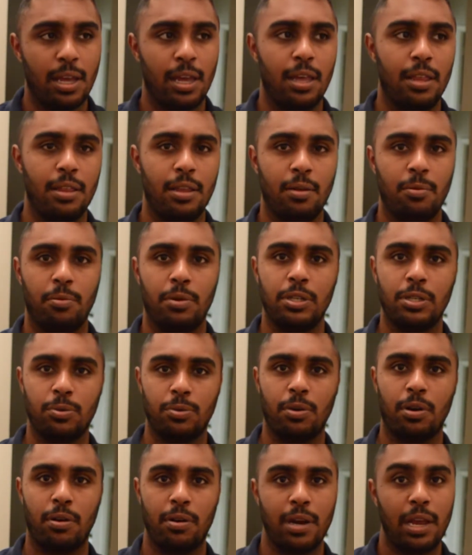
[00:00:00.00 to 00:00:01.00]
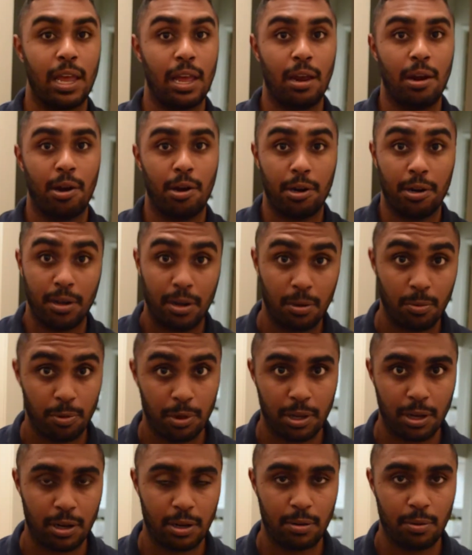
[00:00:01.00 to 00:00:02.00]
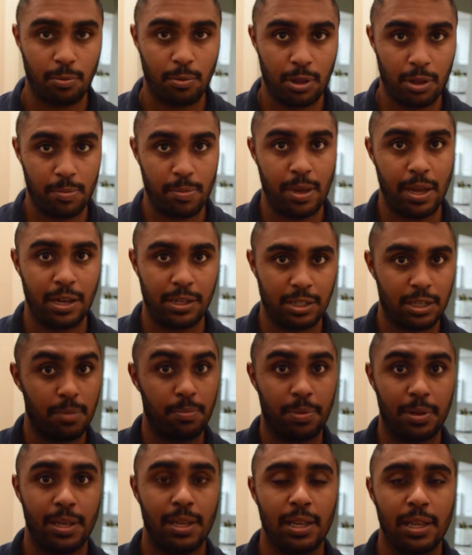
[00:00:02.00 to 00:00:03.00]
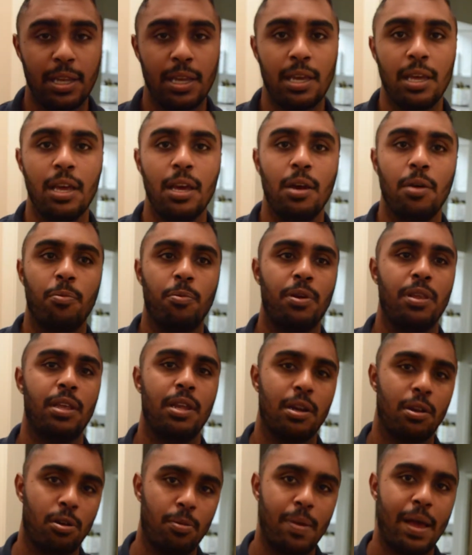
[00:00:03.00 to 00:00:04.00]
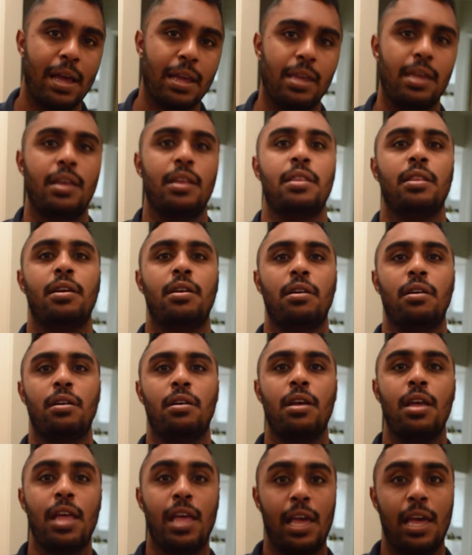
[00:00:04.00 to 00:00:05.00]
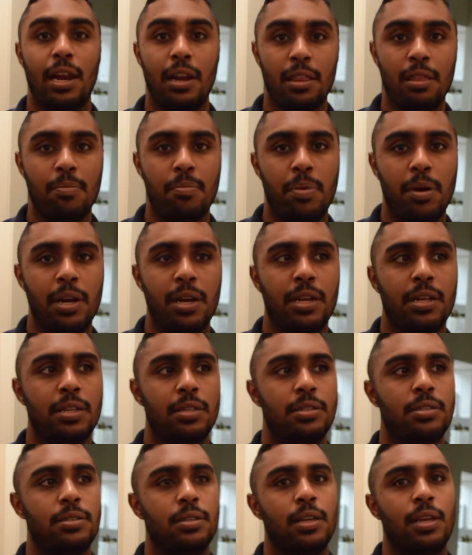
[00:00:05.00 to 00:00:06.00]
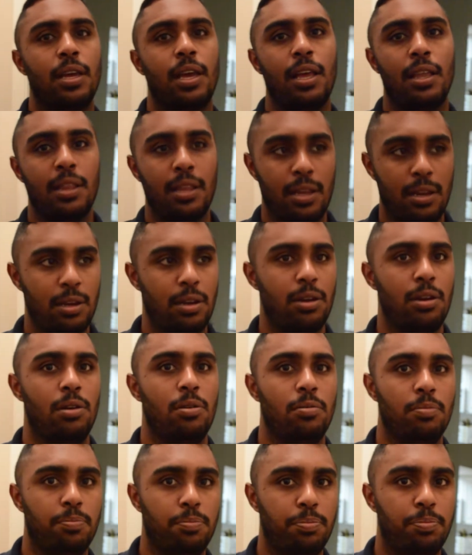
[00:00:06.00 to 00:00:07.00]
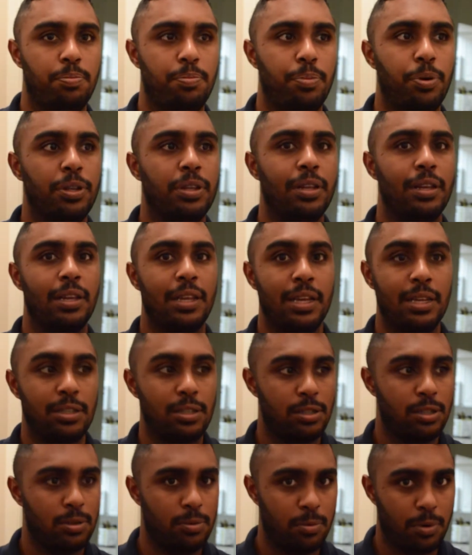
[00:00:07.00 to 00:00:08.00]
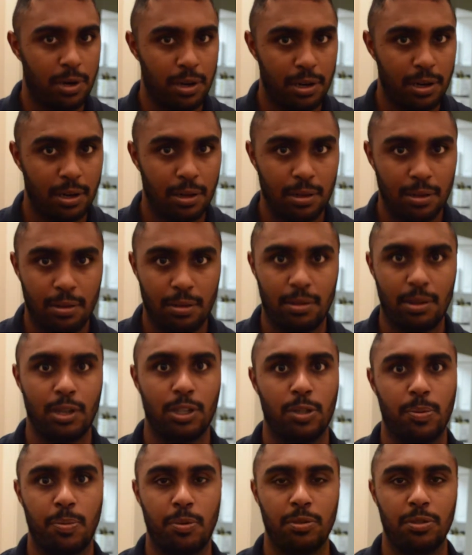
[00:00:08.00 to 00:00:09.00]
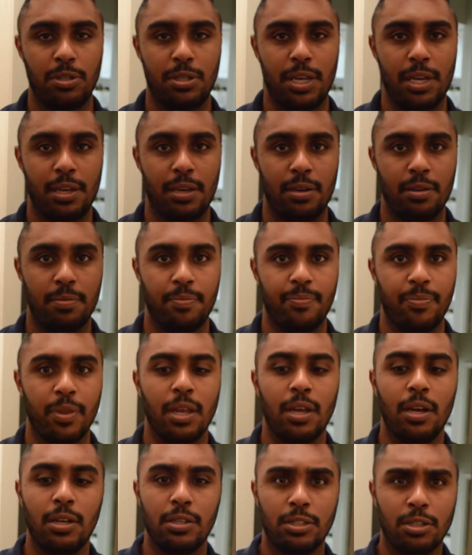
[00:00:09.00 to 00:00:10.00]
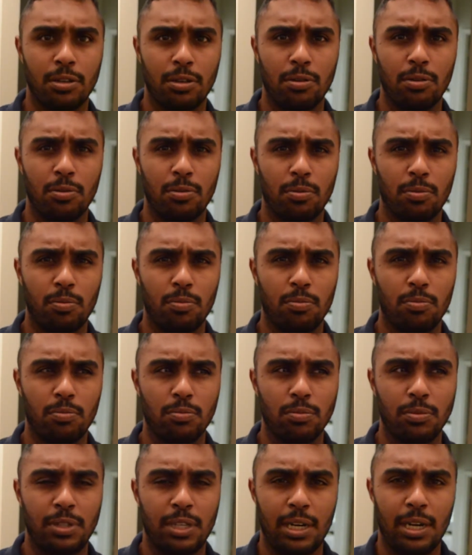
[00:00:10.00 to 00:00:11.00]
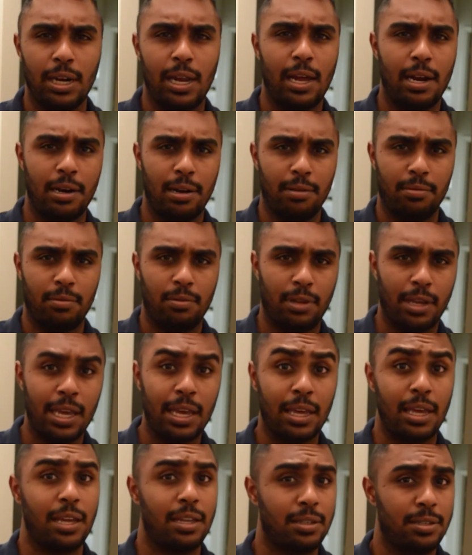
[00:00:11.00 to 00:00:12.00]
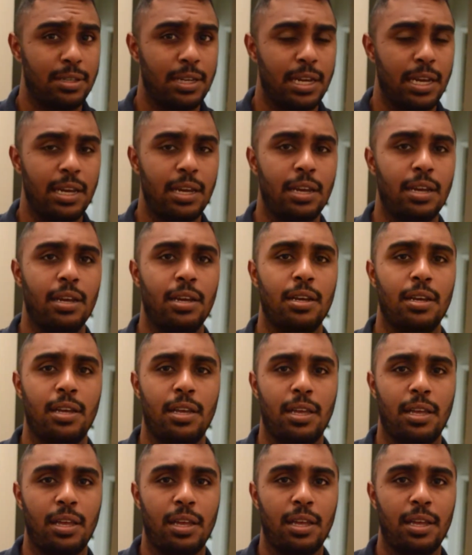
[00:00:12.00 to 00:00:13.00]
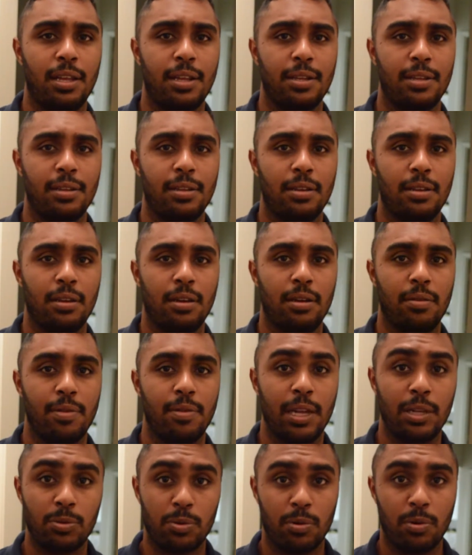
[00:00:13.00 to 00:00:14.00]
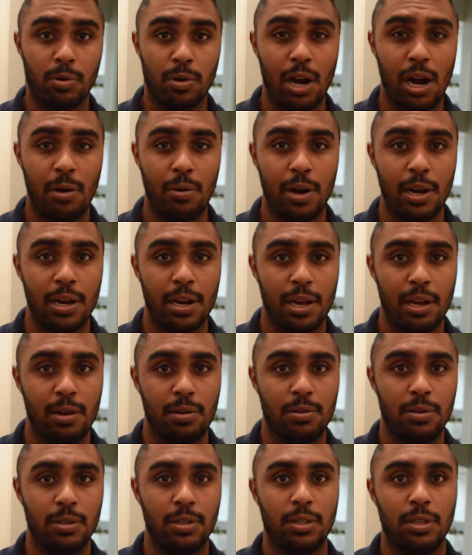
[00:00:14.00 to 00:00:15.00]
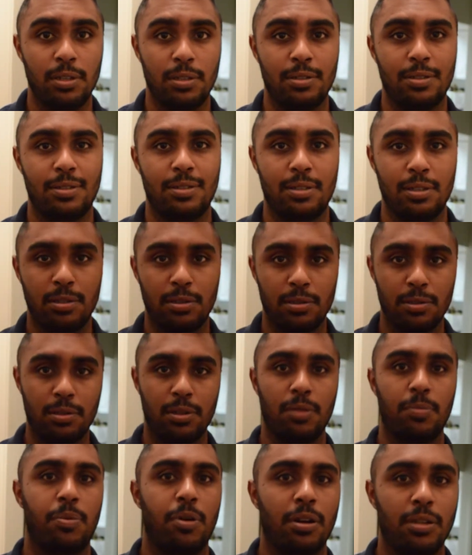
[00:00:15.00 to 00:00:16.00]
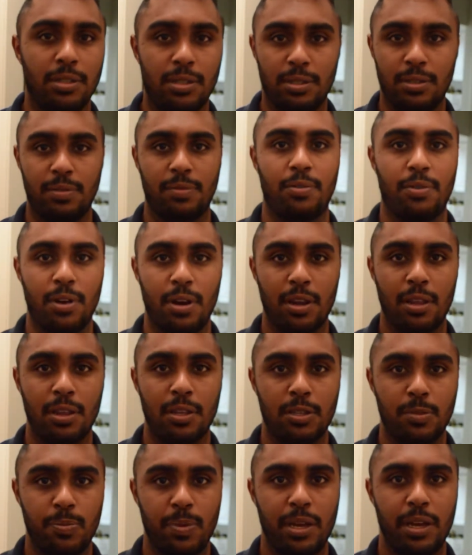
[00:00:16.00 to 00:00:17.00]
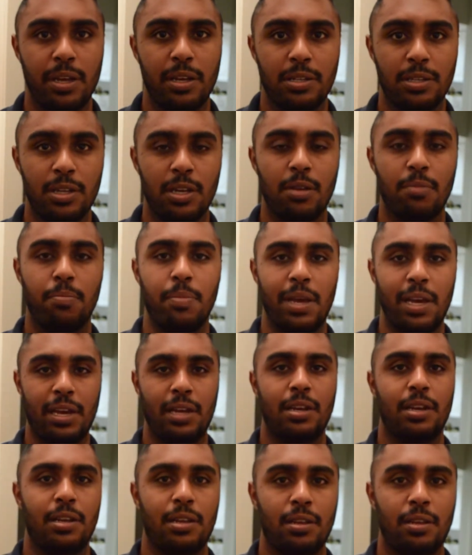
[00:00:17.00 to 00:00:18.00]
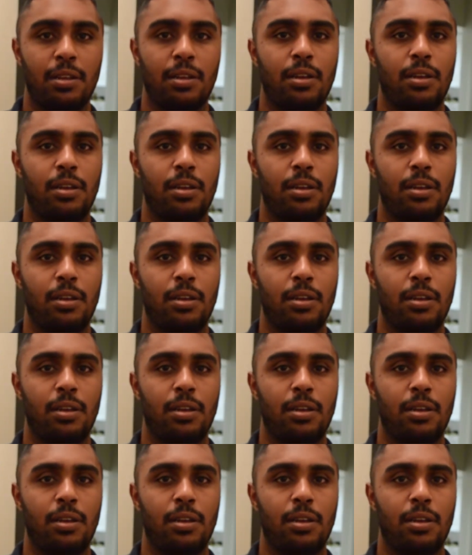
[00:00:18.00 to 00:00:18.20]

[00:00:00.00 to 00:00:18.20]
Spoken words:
and then once we already are done with the page completely, we then go back in there, edit the buttons, and then, you know, put the links to where they're supposed to take you. So did a lot of linking today, and that's where we're at right now. Still in the process of creating this page, making it